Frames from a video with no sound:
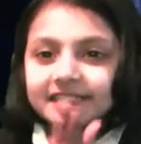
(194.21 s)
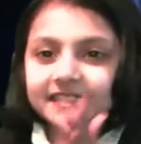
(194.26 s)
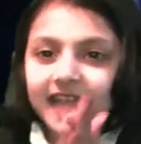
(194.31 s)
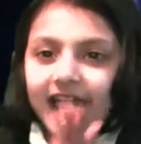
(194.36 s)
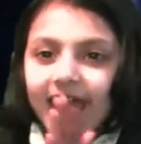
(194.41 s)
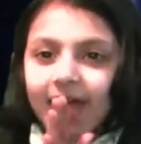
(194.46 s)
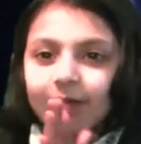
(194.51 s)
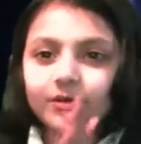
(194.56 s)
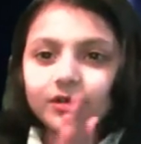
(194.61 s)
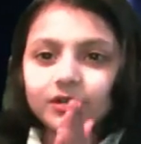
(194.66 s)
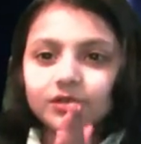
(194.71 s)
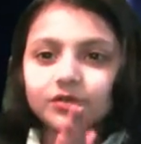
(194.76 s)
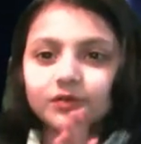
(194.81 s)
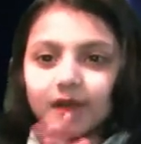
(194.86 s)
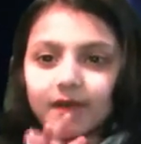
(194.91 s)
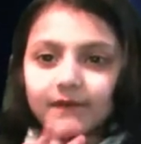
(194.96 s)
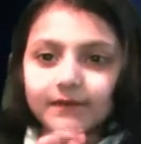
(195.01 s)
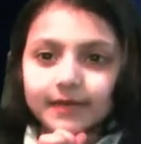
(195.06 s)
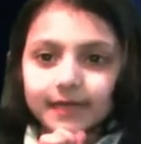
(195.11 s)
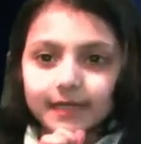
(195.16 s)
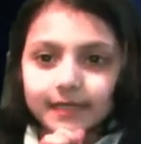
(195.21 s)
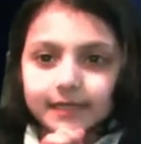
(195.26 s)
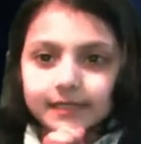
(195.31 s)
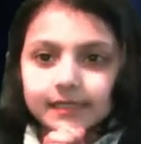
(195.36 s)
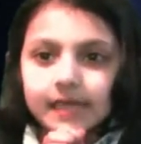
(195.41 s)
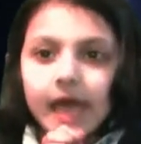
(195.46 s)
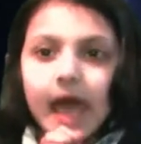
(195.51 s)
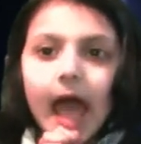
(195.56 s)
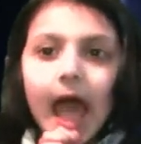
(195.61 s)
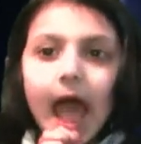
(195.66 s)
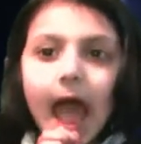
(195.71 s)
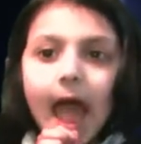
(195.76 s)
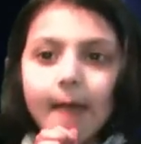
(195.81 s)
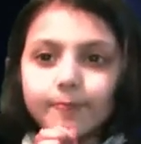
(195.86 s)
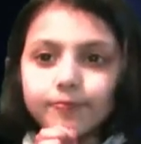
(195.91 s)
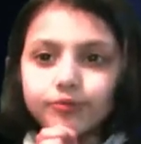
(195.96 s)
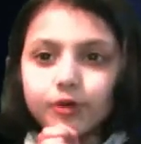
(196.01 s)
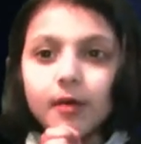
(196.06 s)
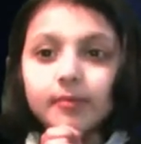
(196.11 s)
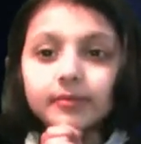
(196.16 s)
our universe? I
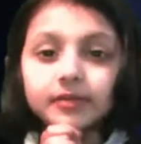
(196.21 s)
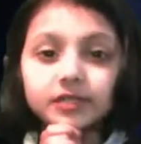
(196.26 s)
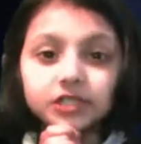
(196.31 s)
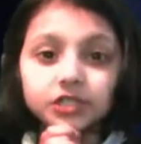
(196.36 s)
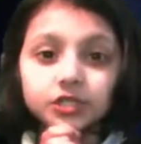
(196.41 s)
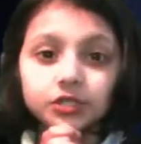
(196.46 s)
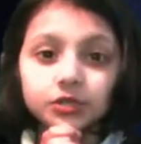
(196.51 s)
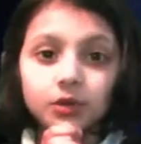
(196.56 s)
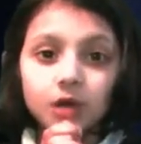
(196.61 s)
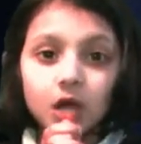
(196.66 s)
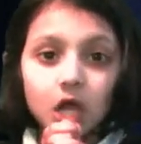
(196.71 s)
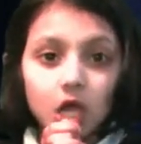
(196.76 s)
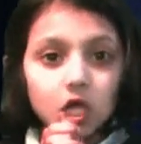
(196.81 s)
promise you,